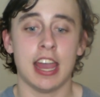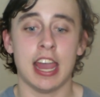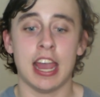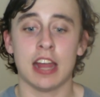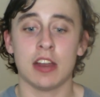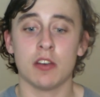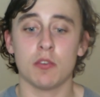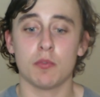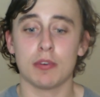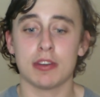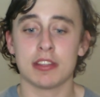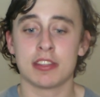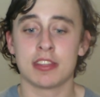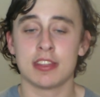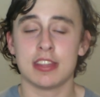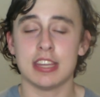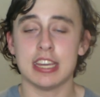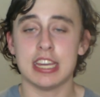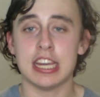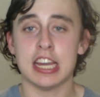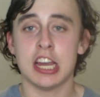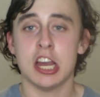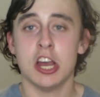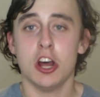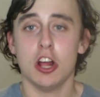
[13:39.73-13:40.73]
And with
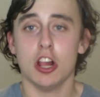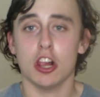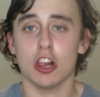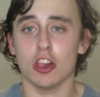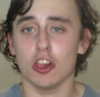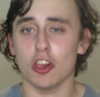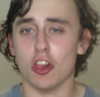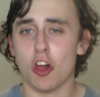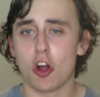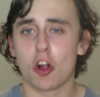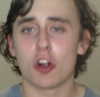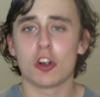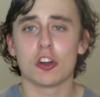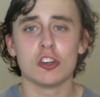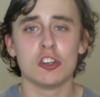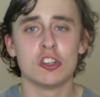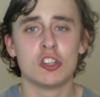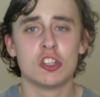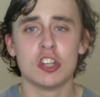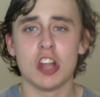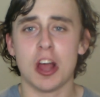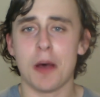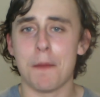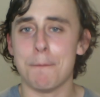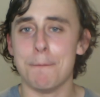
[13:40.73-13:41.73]
the
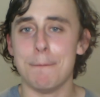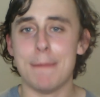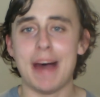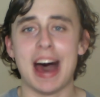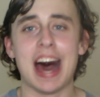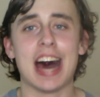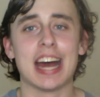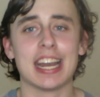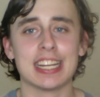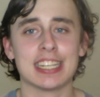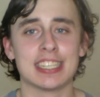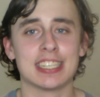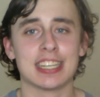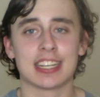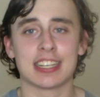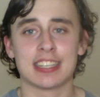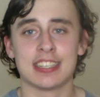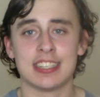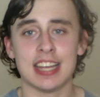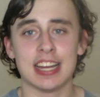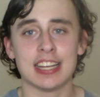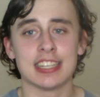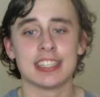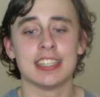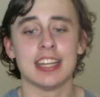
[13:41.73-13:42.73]
large amount of
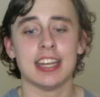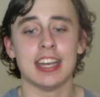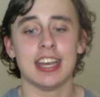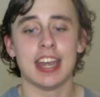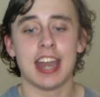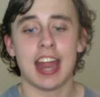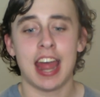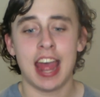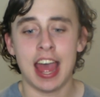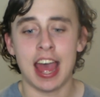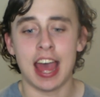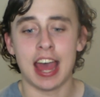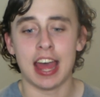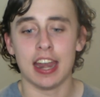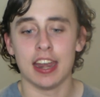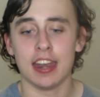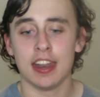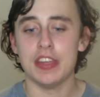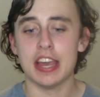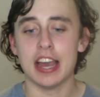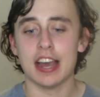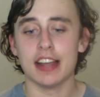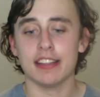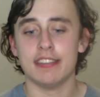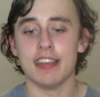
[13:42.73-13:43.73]
success that it had.
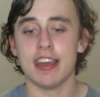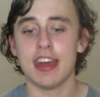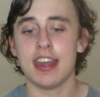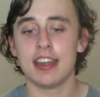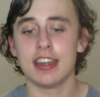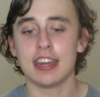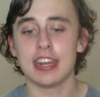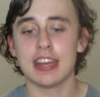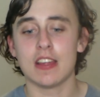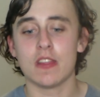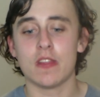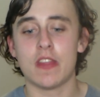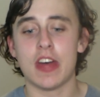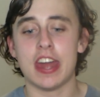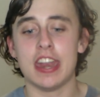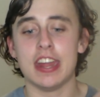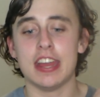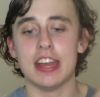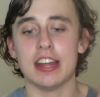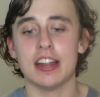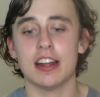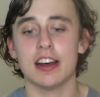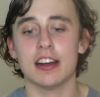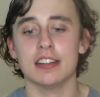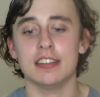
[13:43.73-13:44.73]
The identity
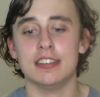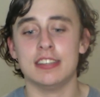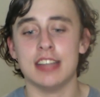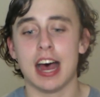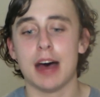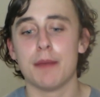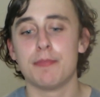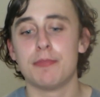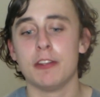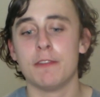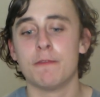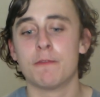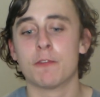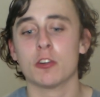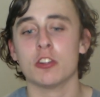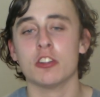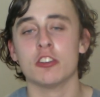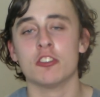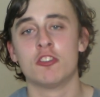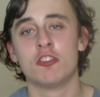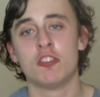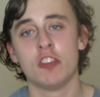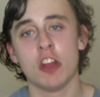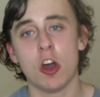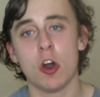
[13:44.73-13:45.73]
that it adopted for the
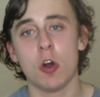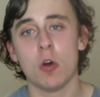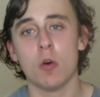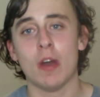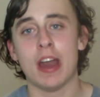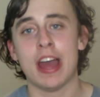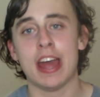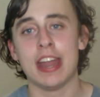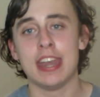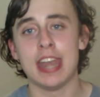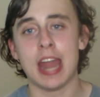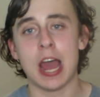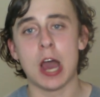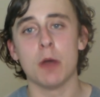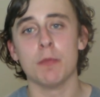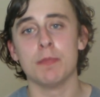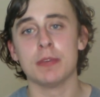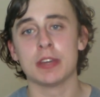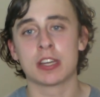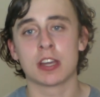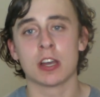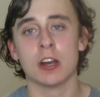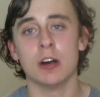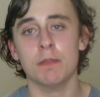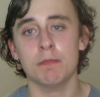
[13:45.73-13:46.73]
show had now
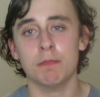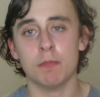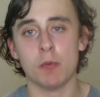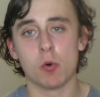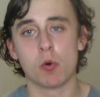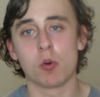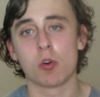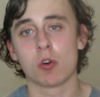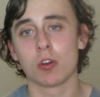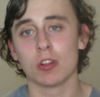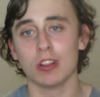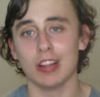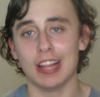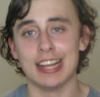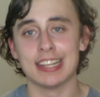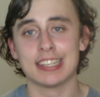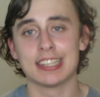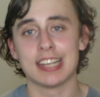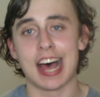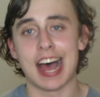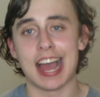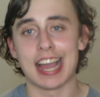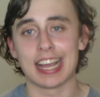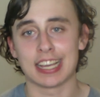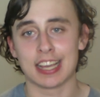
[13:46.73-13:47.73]
become more or
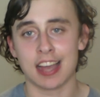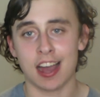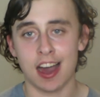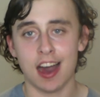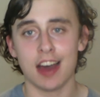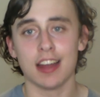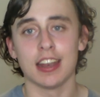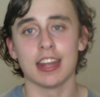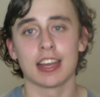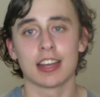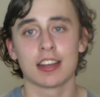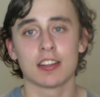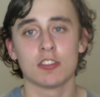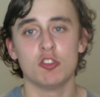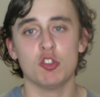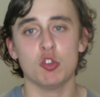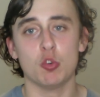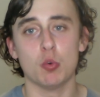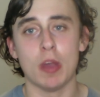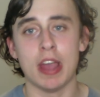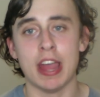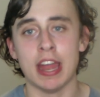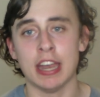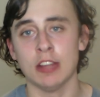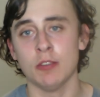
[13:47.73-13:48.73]
less iconic
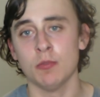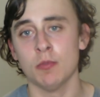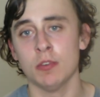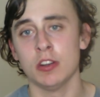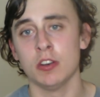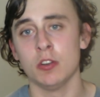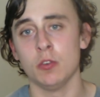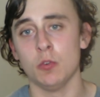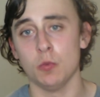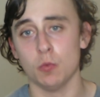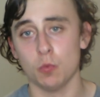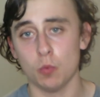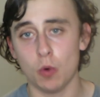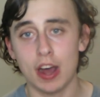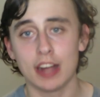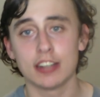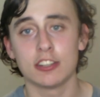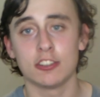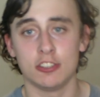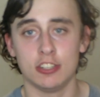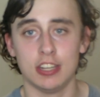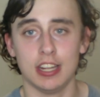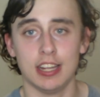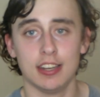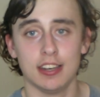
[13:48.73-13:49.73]
to anyone who
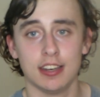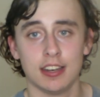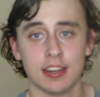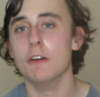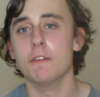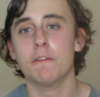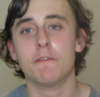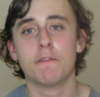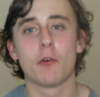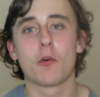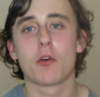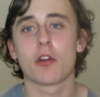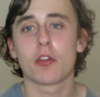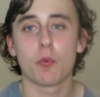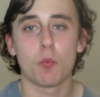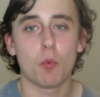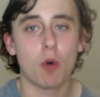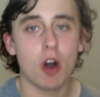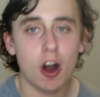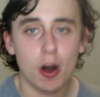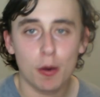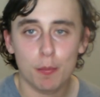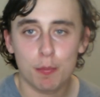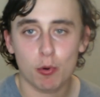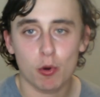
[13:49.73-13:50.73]
watched it. The fourth
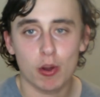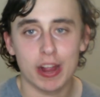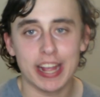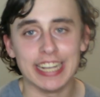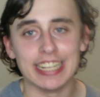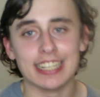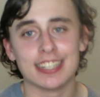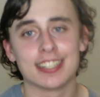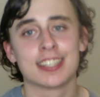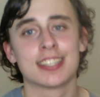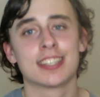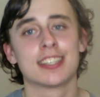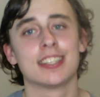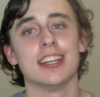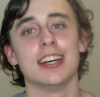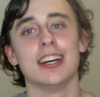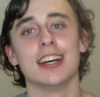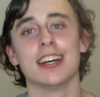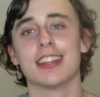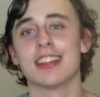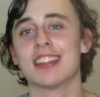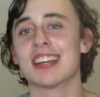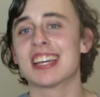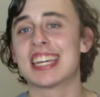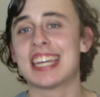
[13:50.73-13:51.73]
wall breaks,
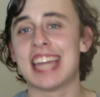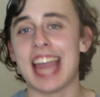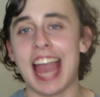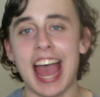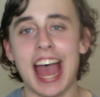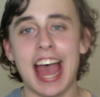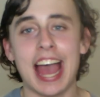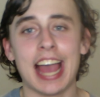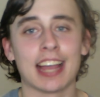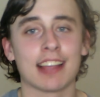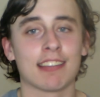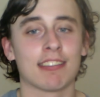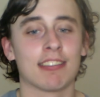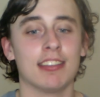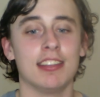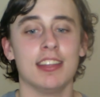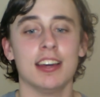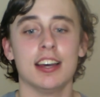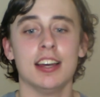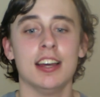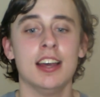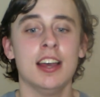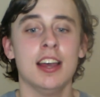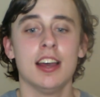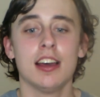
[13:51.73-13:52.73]
uh, the gags,
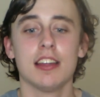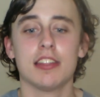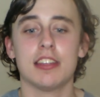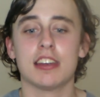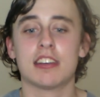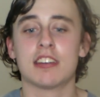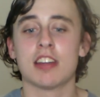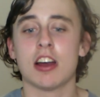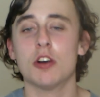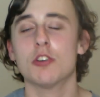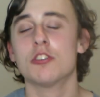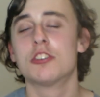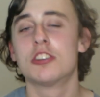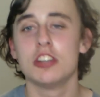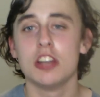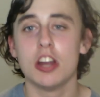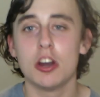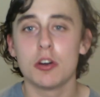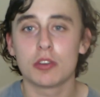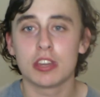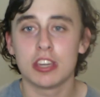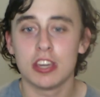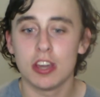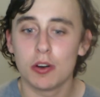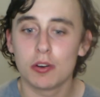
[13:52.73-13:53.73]
the, the
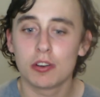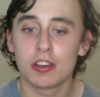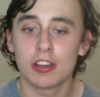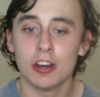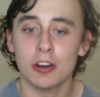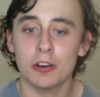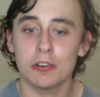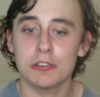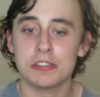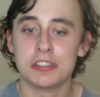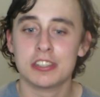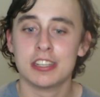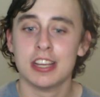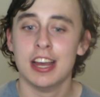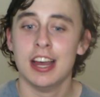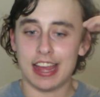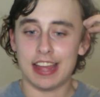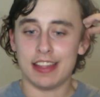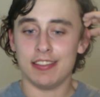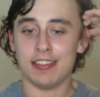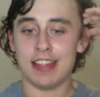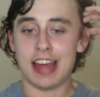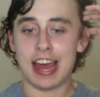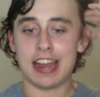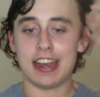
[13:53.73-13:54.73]
Toshino Kyokos,
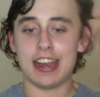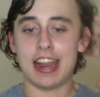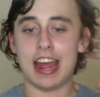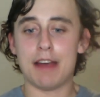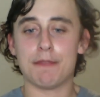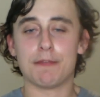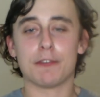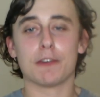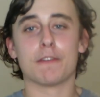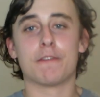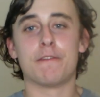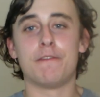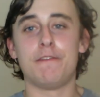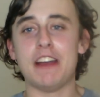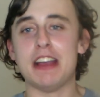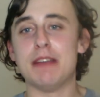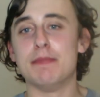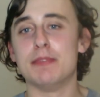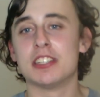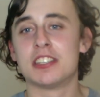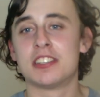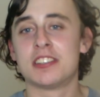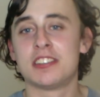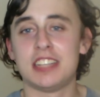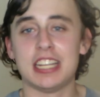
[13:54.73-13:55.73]
and that ever
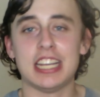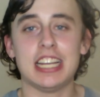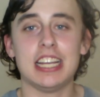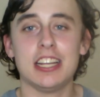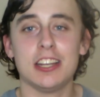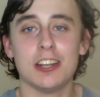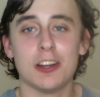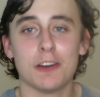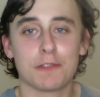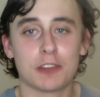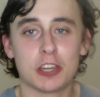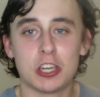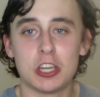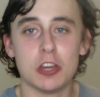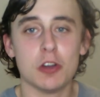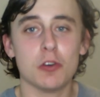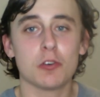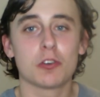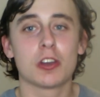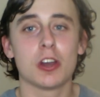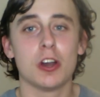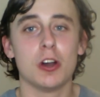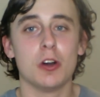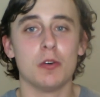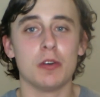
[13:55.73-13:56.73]
famous scene of
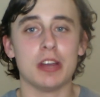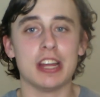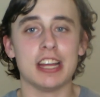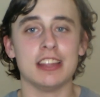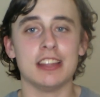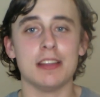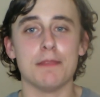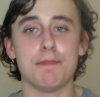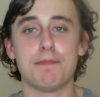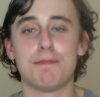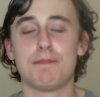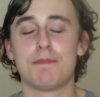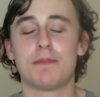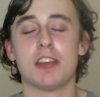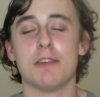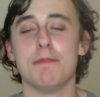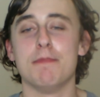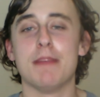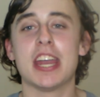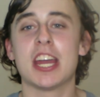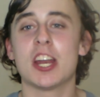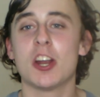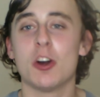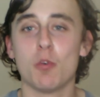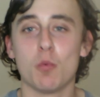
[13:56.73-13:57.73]
Kyoko in the
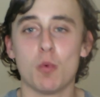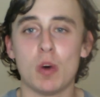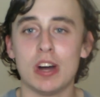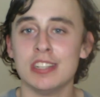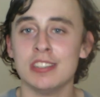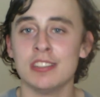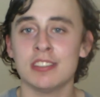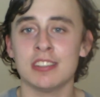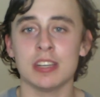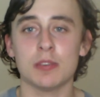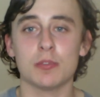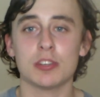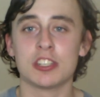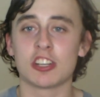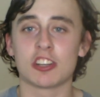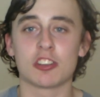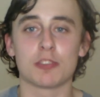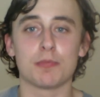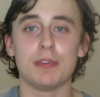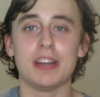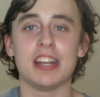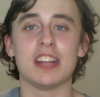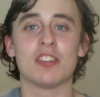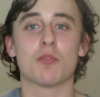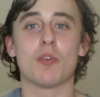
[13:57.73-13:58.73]
tomato onesie, which
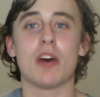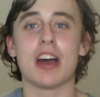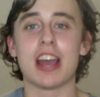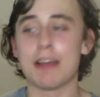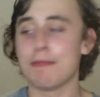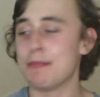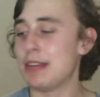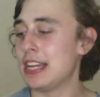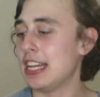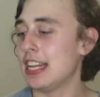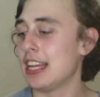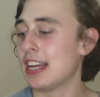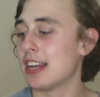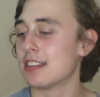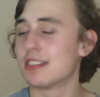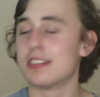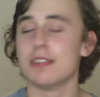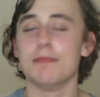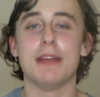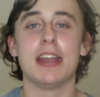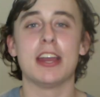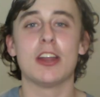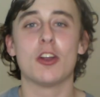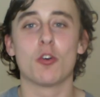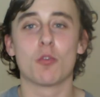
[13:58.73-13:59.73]
explains why I'm eating a
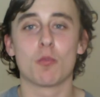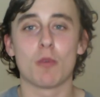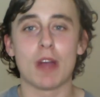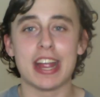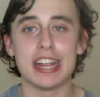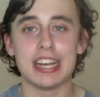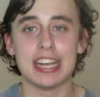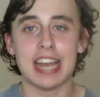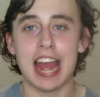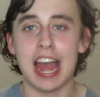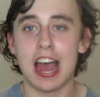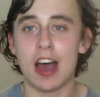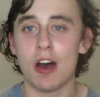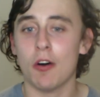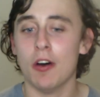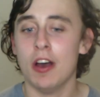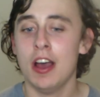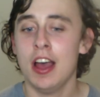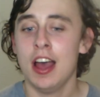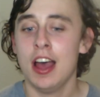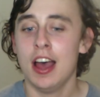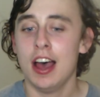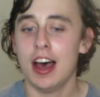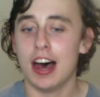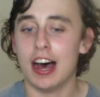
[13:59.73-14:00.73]
tomato right now.
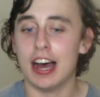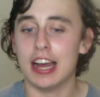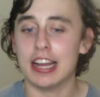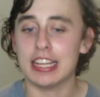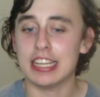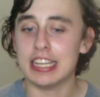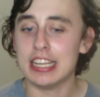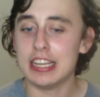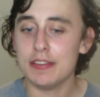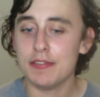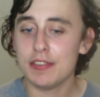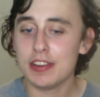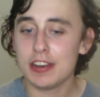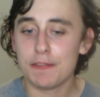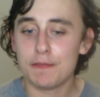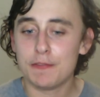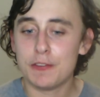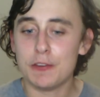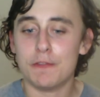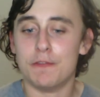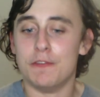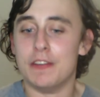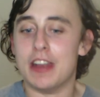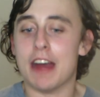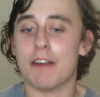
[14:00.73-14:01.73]
Uh, even
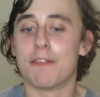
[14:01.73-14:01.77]
if you've